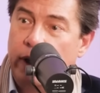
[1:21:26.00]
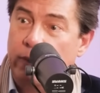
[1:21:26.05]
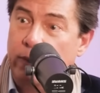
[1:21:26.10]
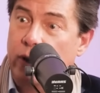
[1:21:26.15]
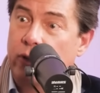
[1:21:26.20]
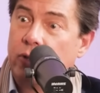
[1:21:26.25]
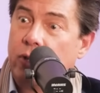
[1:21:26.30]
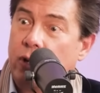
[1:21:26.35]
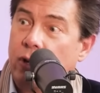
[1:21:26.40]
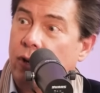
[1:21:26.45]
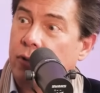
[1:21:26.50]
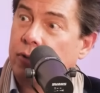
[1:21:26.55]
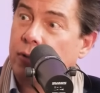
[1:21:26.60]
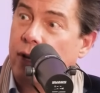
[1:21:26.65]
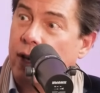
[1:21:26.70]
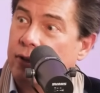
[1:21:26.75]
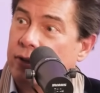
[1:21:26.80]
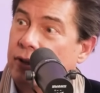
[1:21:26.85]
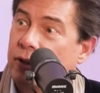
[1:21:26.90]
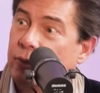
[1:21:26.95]
and music also
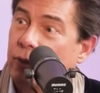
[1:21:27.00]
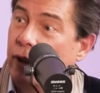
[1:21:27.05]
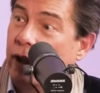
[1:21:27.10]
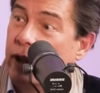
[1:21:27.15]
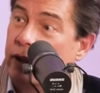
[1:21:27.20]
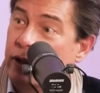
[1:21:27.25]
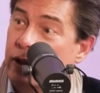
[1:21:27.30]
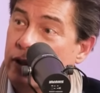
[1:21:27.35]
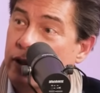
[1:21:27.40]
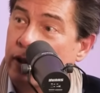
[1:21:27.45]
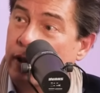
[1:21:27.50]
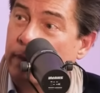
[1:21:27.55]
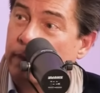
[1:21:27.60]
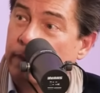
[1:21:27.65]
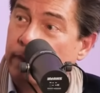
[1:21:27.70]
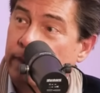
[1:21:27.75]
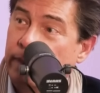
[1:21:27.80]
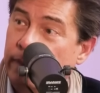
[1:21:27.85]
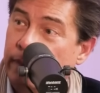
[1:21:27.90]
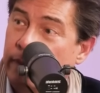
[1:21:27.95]
has this relationship,
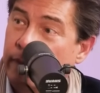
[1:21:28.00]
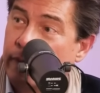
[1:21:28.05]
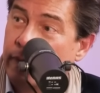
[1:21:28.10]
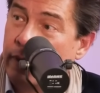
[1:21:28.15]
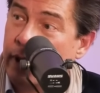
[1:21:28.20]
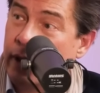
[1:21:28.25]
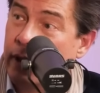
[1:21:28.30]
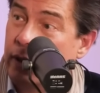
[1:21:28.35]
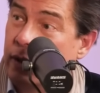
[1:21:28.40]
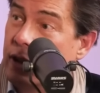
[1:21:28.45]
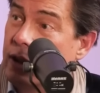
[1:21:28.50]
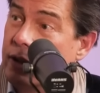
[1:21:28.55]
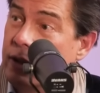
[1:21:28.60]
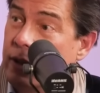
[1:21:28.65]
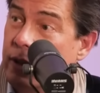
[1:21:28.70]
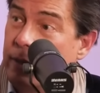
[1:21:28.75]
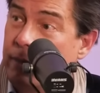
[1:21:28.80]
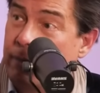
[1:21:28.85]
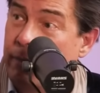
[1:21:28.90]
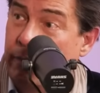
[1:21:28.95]
right? Because
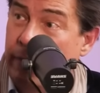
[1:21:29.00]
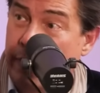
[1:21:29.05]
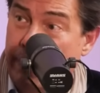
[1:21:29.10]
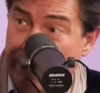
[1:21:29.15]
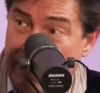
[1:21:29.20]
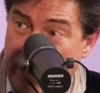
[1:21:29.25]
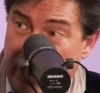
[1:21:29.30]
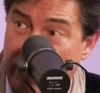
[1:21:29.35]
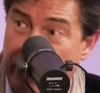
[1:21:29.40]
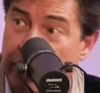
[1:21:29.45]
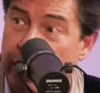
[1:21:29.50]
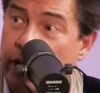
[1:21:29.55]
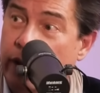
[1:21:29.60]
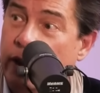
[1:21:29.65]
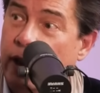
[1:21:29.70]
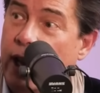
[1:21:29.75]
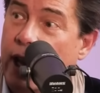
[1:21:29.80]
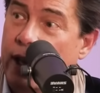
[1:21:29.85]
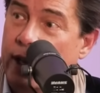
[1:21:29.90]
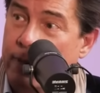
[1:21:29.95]

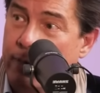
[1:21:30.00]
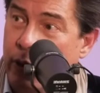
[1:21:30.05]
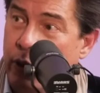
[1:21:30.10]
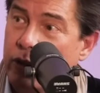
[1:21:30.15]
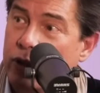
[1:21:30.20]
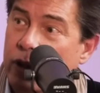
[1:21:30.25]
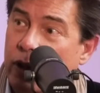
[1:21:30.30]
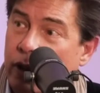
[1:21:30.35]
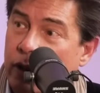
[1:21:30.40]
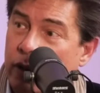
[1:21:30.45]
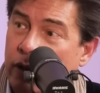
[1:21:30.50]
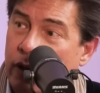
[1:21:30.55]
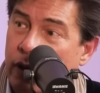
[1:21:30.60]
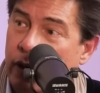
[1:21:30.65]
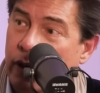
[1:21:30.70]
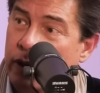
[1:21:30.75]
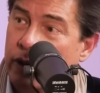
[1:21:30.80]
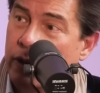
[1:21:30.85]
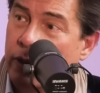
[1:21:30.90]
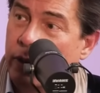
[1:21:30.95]
motion and emotion
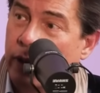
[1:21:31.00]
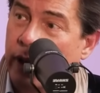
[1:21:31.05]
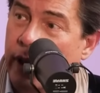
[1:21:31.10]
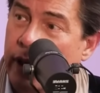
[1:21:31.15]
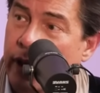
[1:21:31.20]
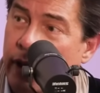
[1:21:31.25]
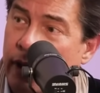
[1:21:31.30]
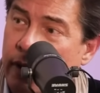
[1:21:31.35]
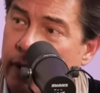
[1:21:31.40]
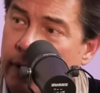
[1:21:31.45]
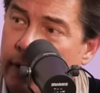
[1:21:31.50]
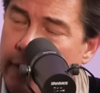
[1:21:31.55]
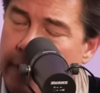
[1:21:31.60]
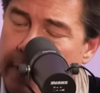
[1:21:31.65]
are interrelated.